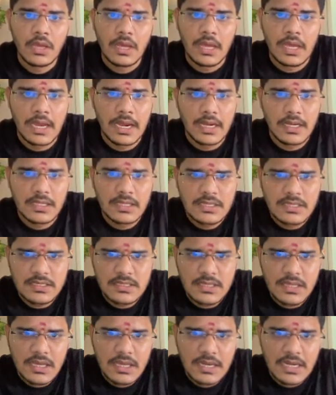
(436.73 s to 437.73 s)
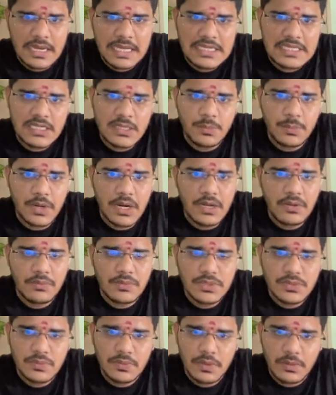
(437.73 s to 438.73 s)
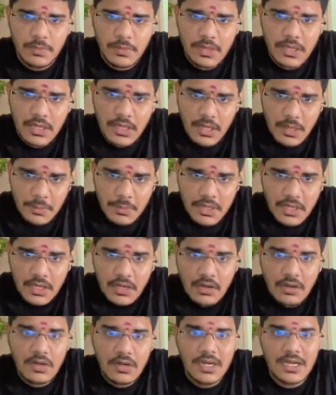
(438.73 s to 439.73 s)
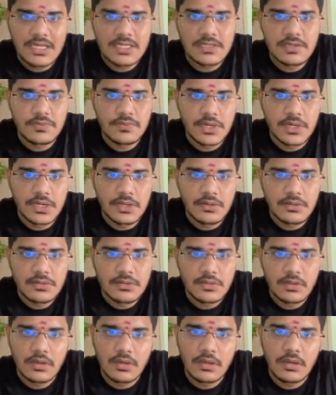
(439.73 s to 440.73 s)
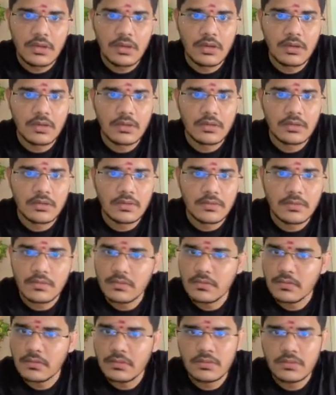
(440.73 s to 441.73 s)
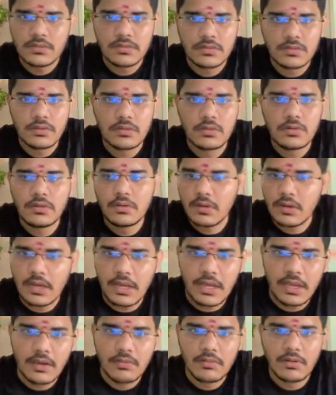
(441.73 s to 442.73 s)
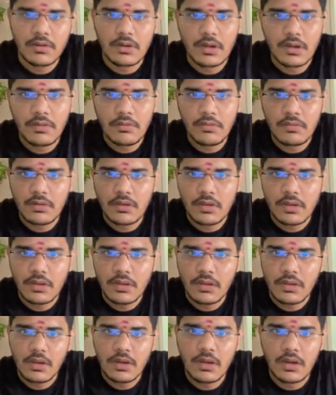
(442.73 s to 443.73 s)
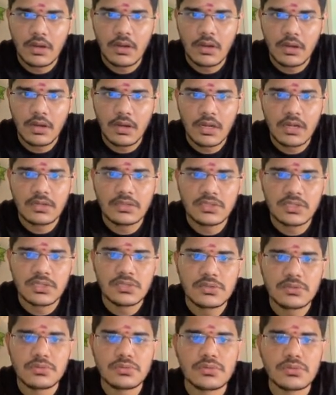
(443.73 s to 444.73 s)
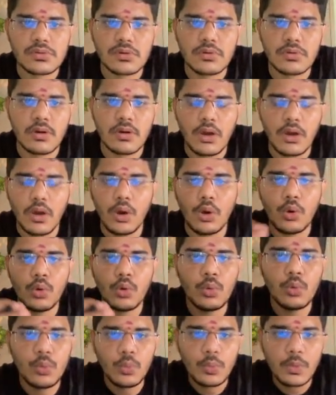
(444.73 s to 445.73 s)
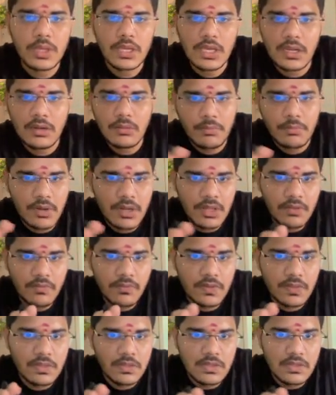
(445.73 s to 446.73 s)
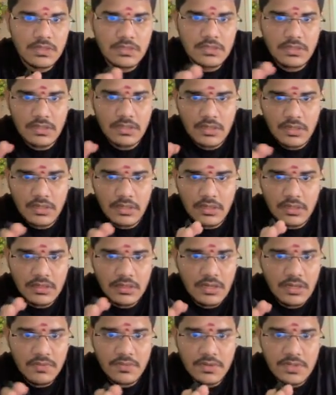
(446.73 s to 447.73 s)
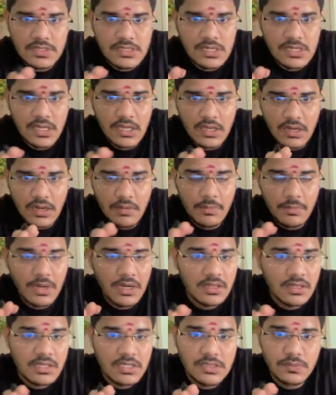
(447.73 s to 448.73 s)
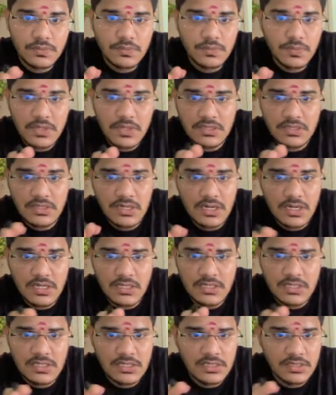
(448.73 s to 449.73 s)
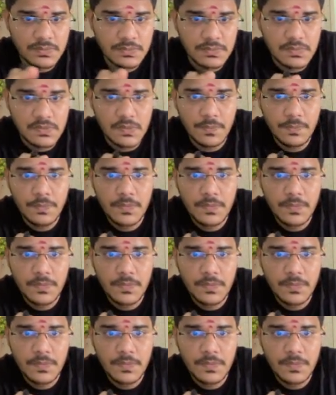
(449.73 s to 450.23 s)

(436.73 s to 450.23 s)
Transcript: and this is the next part which will be coming in our next videos. So I have derived it just to show how we can play with this three-phase diagram and these phase relationships.